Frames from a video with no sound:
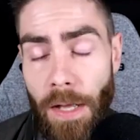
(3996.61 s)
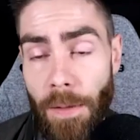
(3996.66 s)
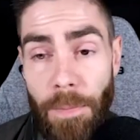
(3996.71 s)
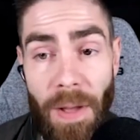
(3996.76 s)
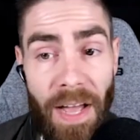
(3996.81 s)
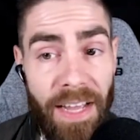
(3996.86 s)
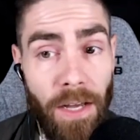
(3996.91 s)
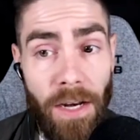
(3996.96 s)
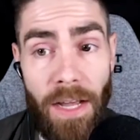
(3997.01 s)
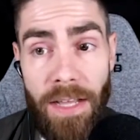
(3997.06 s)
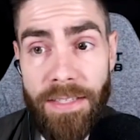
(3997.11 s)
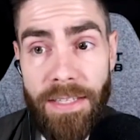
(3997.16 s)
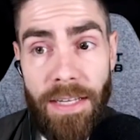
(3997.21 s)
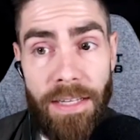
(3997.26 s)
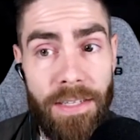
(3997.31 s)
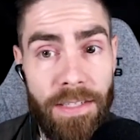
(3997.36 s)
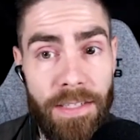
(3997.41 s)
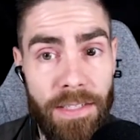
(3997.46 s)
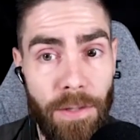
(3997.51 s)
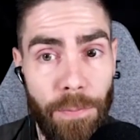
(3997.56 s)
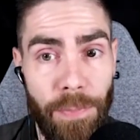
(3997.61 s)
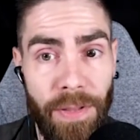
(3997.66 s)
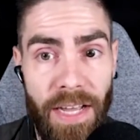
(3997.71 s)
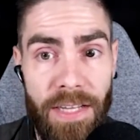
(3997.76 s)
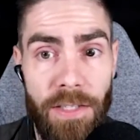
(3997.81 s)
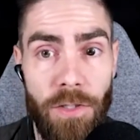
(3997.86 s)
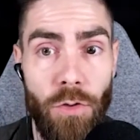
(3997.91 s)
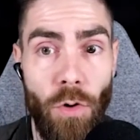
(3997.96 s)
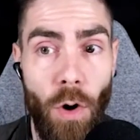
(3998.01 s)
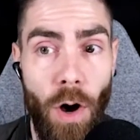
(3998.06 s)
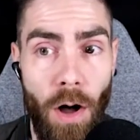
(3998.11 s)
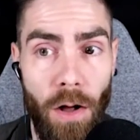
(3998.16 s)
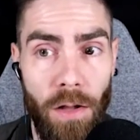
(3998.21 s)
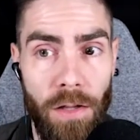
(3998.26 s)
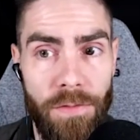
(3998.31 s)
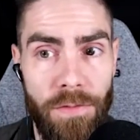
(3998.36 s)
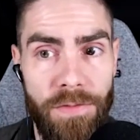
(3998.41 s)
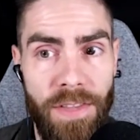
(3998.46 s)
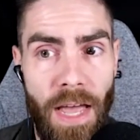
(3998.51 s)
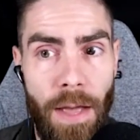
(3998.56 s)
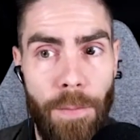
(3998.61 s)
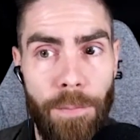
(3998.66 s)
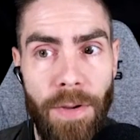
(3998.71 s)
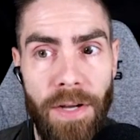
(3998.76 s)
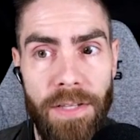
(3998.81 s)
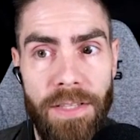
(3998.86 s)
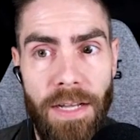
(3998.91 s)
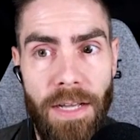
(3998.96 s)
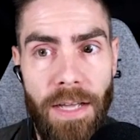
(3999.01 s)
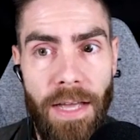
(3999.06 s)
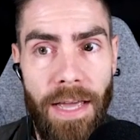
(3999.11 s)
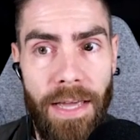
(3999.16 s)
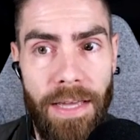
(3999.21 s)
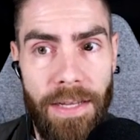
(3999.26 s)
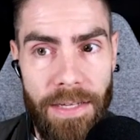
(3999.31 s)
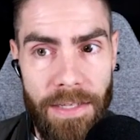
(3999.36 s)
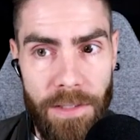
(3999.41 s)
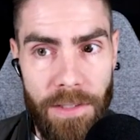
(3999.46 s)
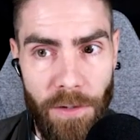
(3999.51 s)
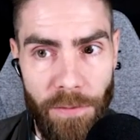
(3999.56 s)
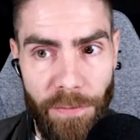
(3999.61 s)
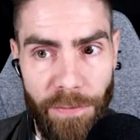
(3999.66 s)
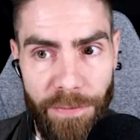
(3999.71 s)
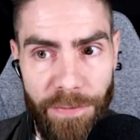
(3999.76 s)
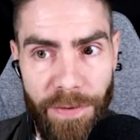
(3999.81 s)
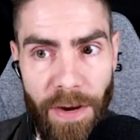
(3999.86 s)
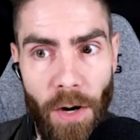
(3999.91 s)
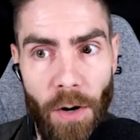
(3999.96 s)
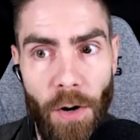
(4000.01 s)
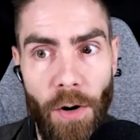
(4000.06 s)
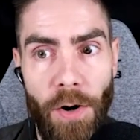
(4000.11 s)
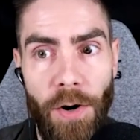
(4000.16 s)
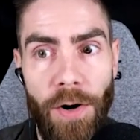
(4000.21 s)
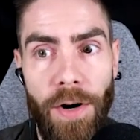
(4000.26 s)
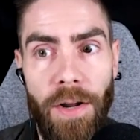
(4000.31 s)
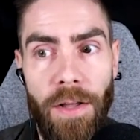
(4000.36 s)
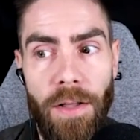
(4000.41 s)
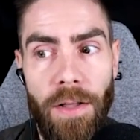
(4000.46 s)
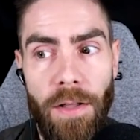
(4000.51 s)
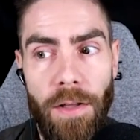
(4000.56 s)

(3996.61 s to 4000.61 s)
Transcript: I cannot say this applies to all of them, but it is a fair